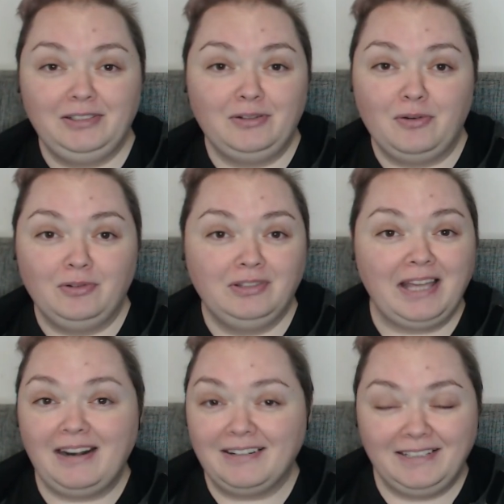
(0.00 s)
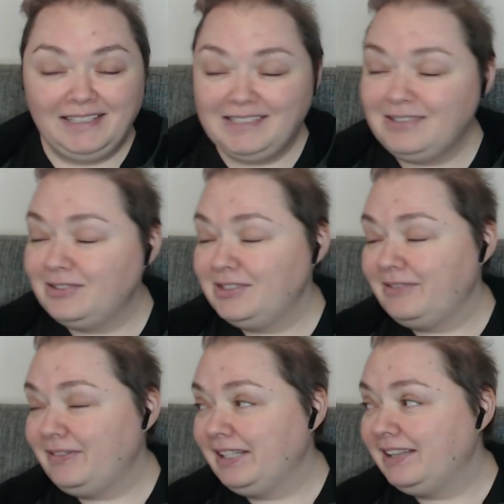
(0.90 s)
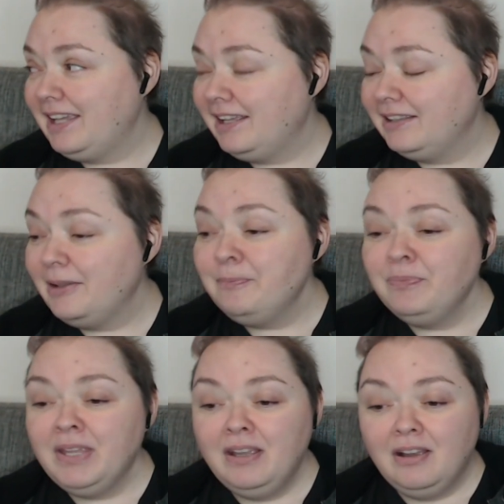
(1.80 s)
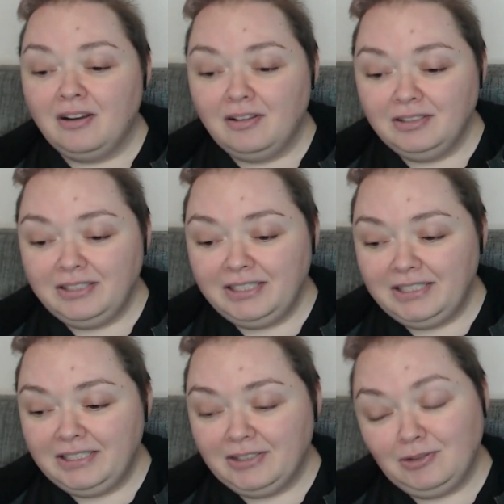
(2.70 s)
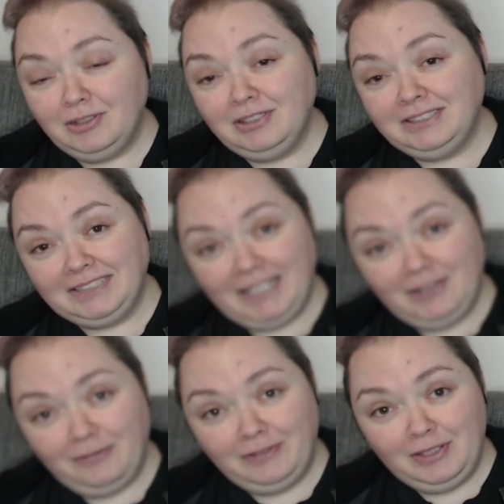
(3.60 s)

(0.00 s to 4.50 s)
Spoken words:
you know, darkness or stuff like that. On the other side of the